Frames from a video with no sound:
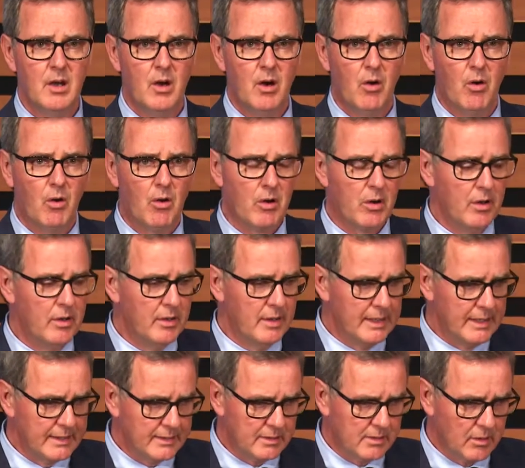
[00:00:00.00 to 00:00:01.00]
or
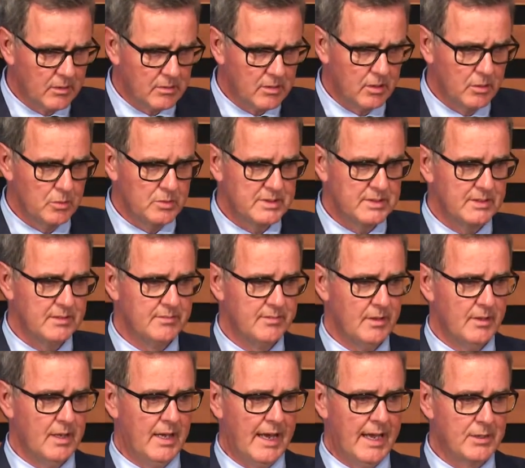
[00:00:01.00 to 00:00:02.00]
inconclusive
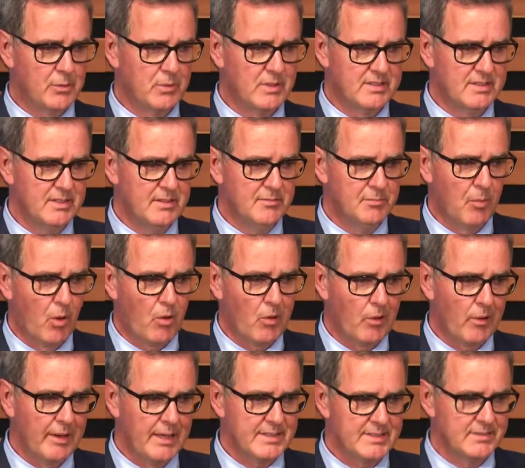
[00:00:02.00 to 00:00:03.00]
and receive more
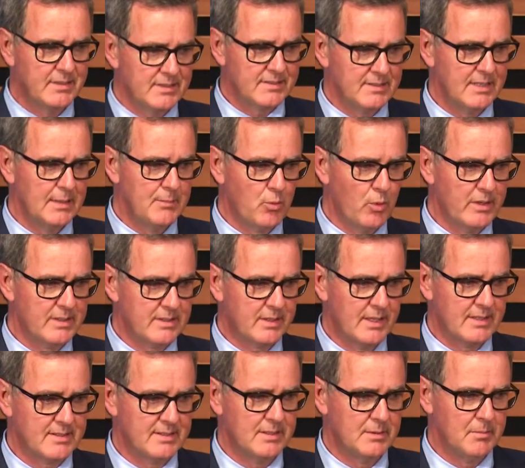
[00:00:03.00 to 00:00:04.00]
or less the same risk
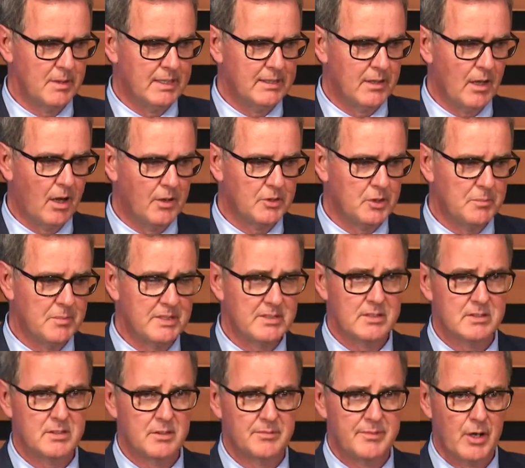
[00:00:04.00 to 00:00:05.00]
estimate on the
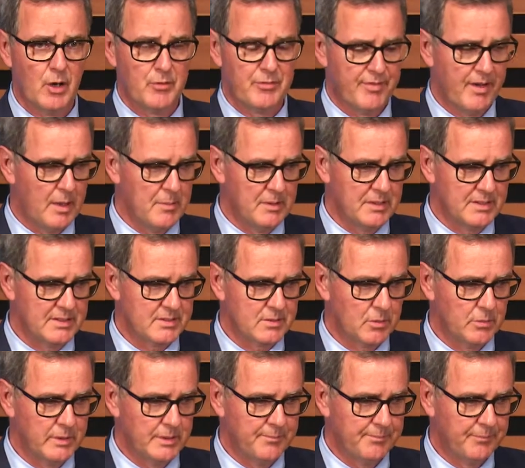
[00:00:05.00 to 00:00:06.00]
basis of their family
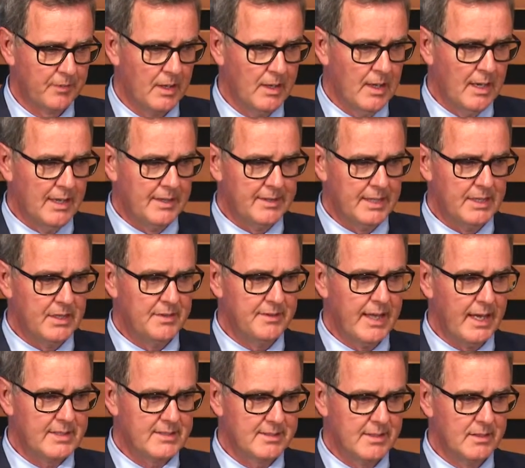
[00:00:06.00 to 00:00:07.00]
history. Then an
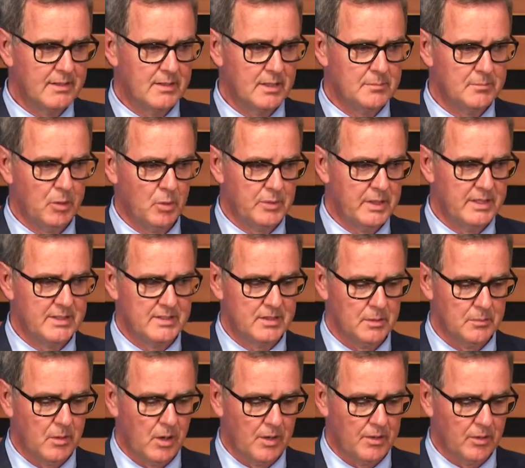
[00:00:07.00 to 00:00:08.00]
extended
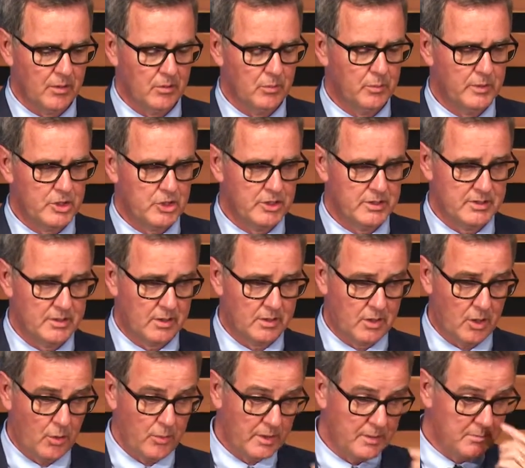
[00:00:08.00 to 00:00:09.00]
Bodacia model, which is the
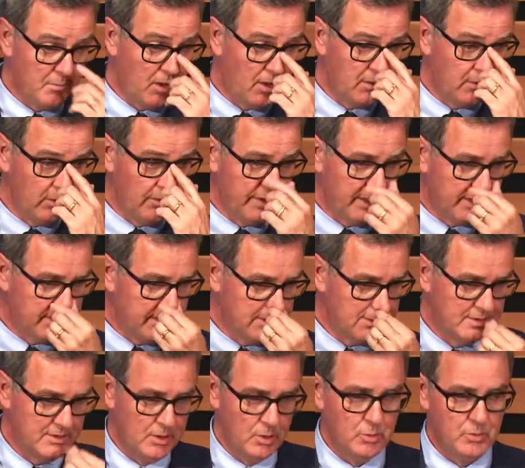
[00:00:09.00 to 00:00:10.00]
current model that is
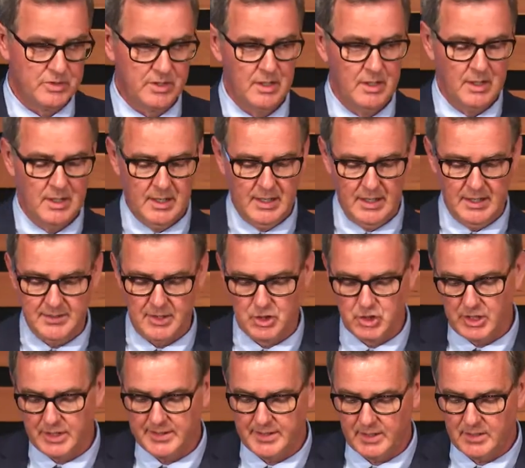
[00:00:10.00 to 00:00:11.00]
used in the
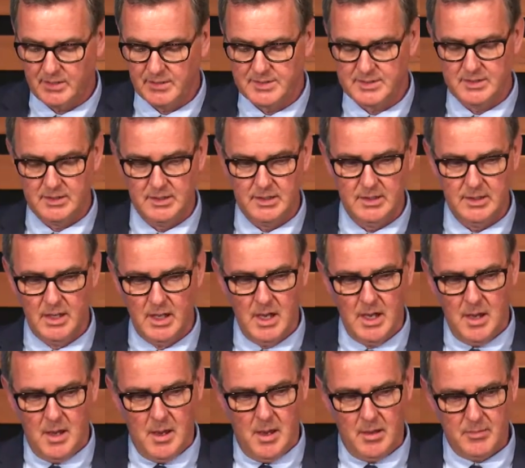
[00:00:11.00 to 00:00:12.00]
genetic counseling
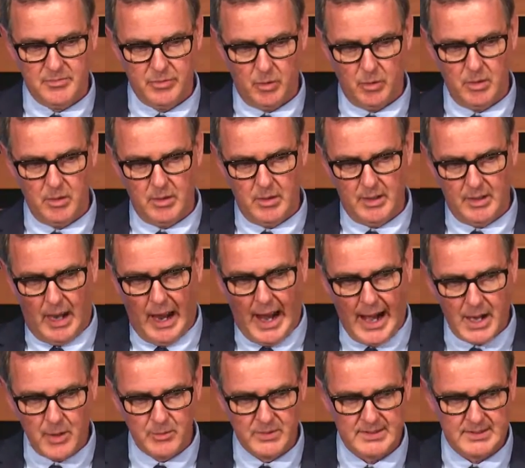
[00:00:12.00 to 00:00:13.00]
for a
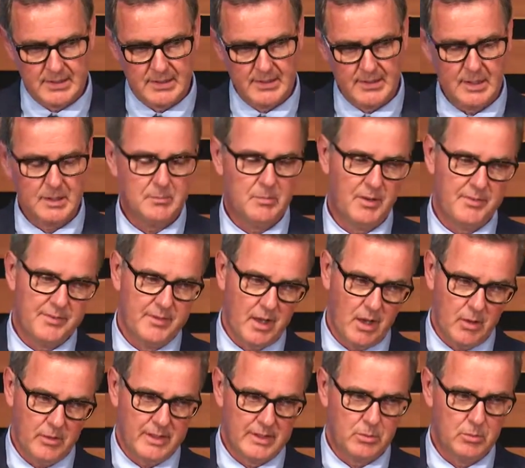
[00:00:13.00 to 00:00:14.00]
high-risk clinic, but
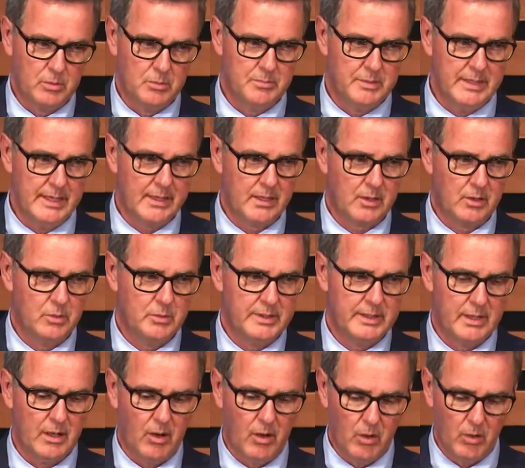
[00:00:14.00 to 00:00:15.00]
now it will be
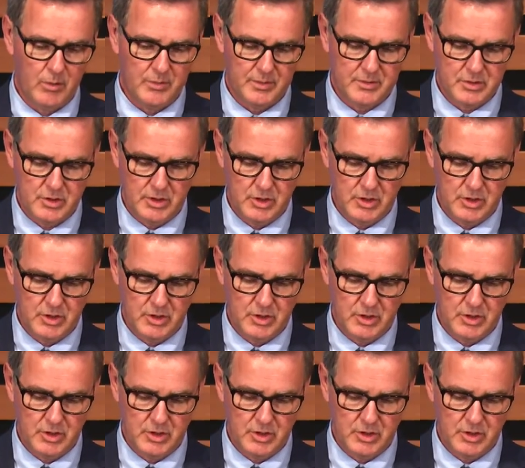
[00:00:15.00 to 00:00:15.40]
including all the